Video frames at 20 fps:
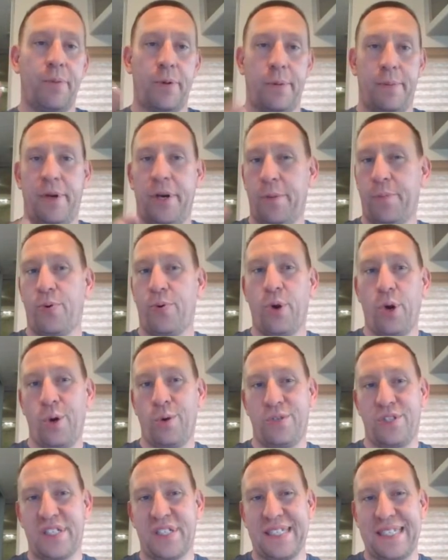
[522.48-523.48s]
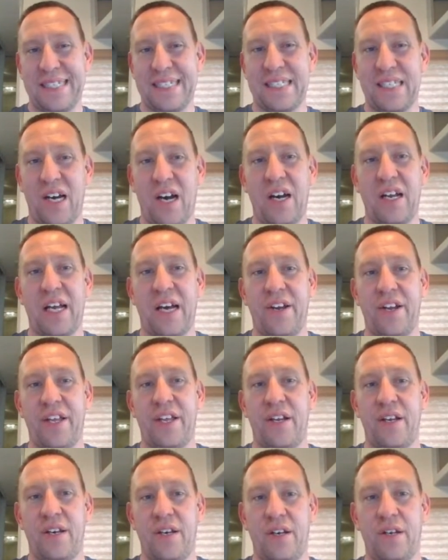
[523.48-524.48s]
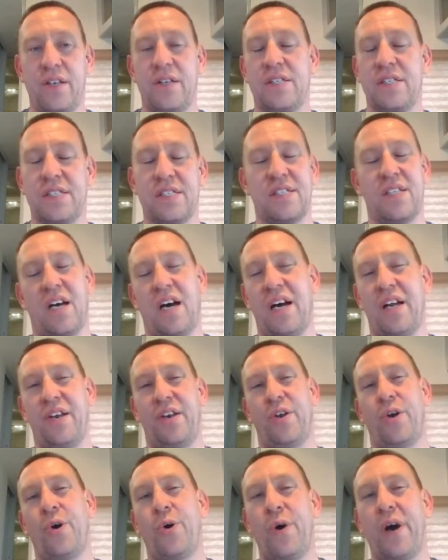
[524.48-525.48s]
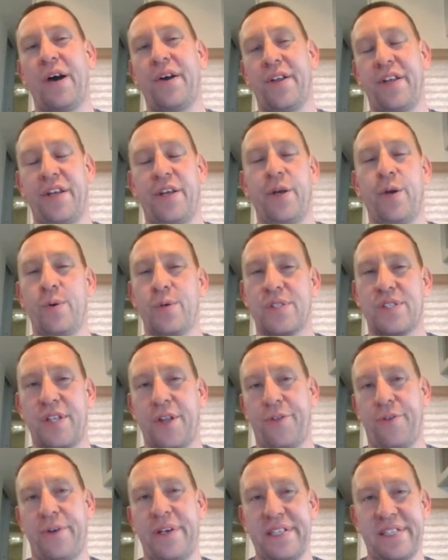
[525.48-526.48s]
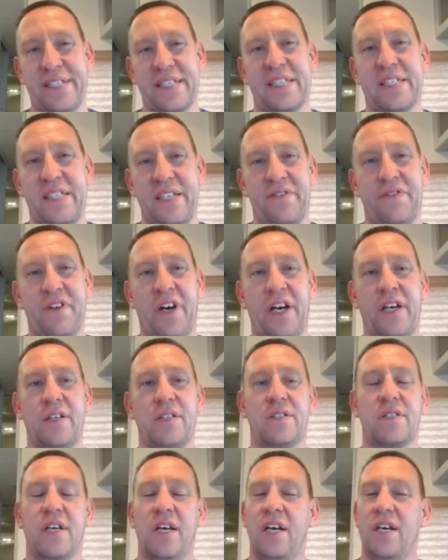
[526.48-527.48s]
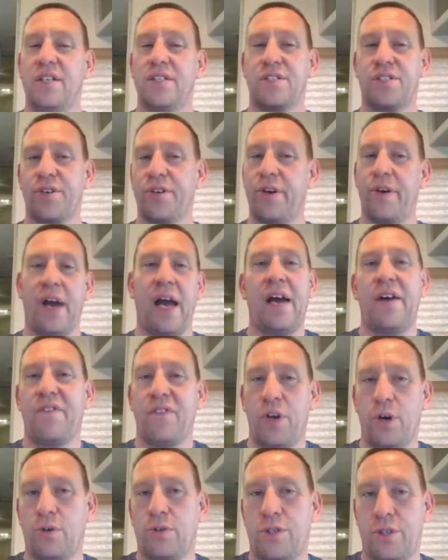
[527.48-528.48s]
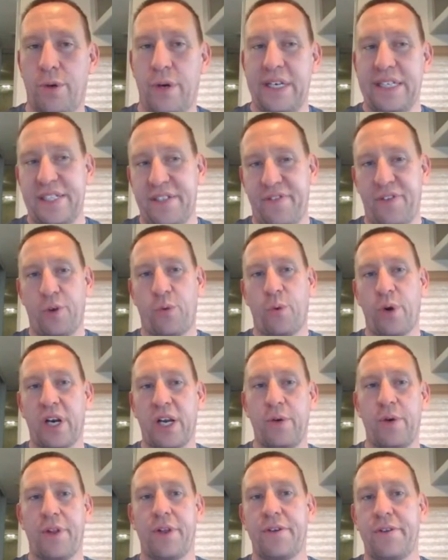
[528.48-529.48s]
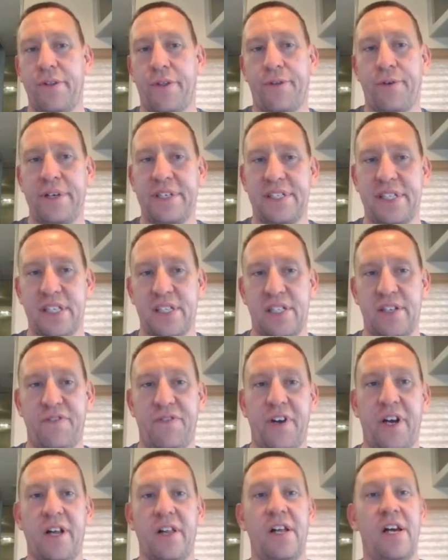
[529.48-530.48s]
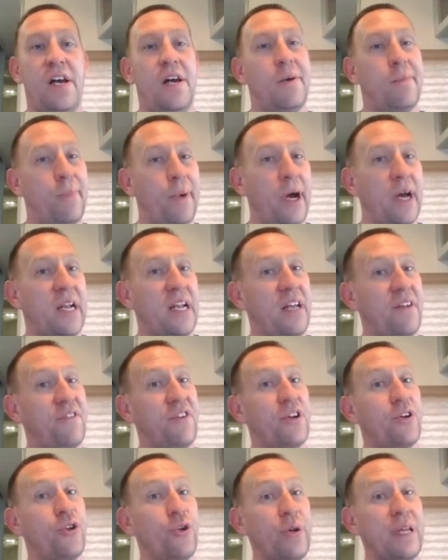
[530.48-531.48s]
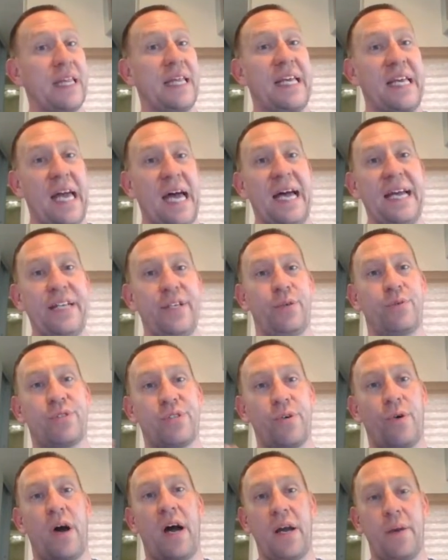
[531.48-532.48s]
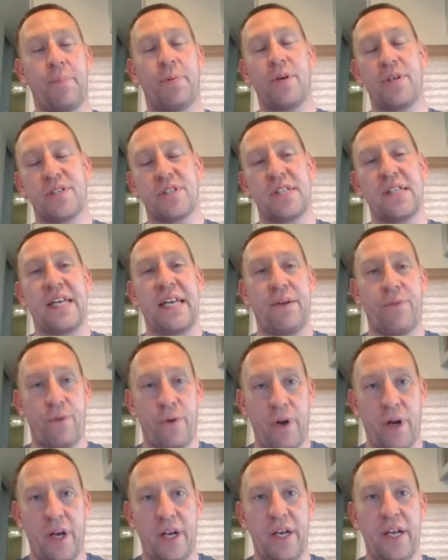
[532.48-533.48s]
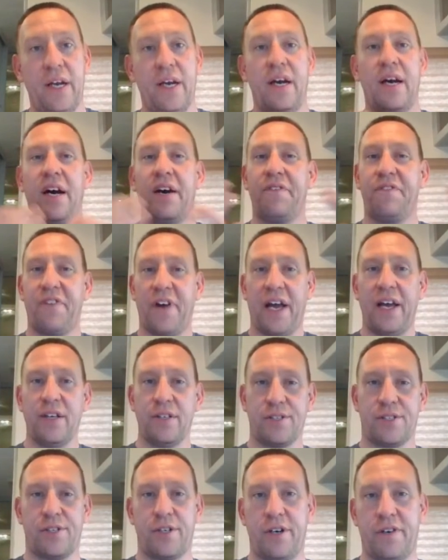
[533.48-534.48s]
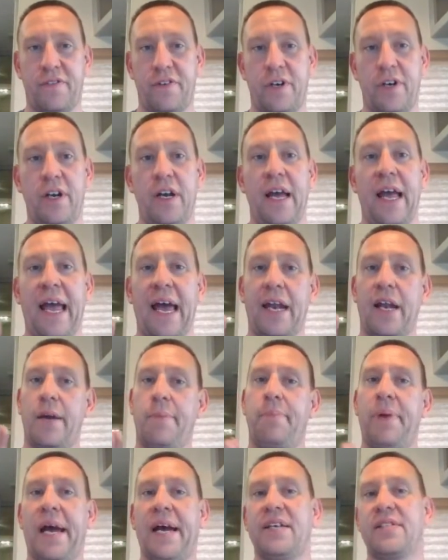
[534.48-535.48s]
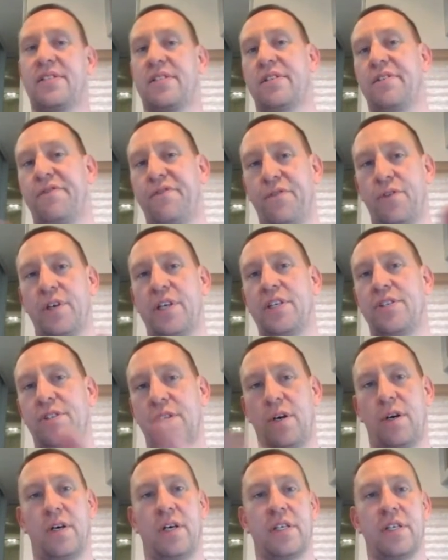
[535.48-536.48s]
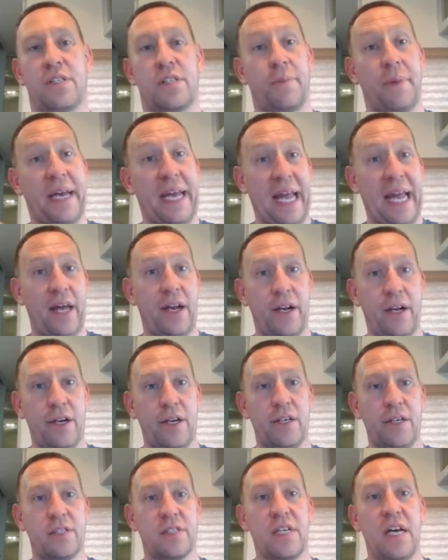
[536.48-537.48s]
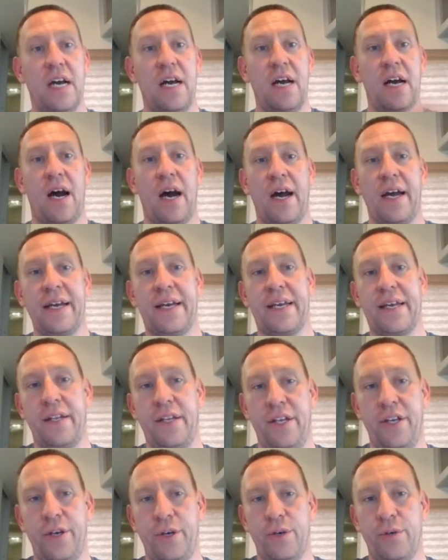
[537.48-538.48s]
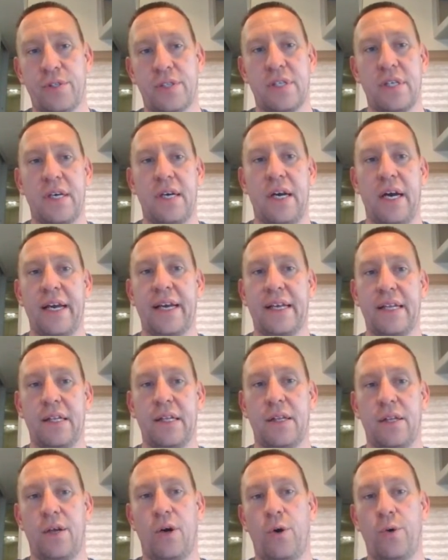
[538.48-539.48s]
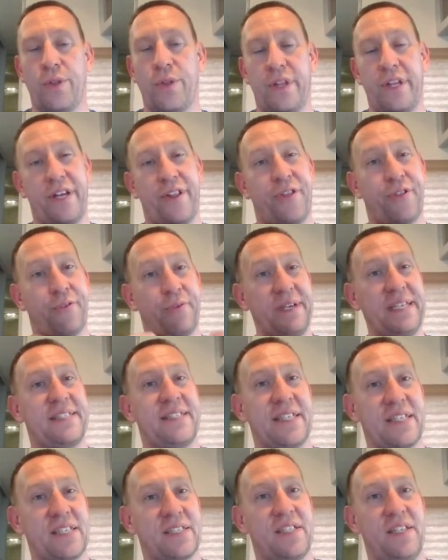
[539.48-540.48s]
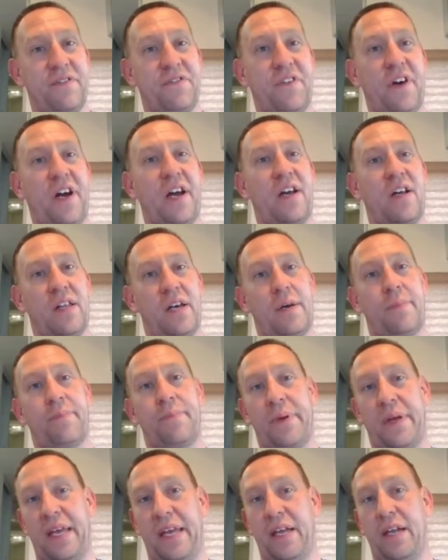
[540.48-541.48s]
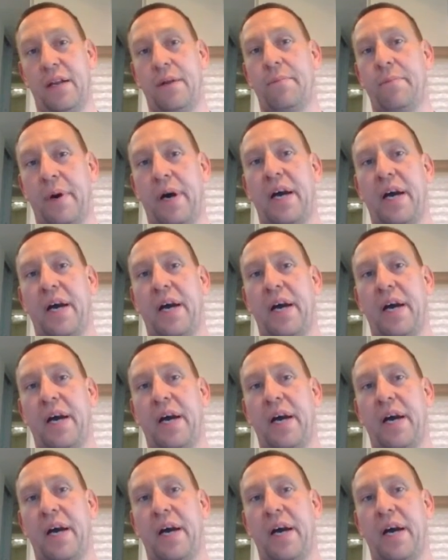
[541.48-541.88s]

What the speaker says: Premiere Pro just does not know how to use the 360 files. So you have no choice if you're working with a 360 file. But if you're doing like I do, so I personally run a file server and I pass the footage on to my editors, I can load the 360 file up in